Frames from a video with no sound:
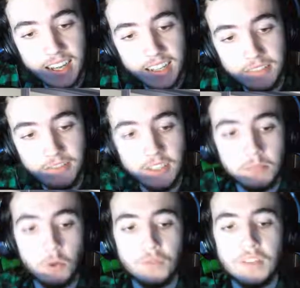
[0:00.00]
I can
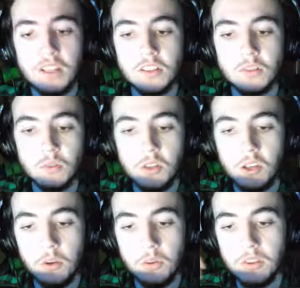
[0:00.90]
feel more feelings through
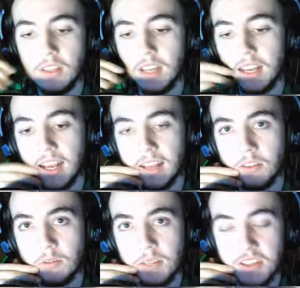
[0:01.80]
you than I can
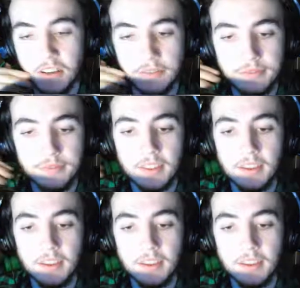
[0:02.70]
through myself.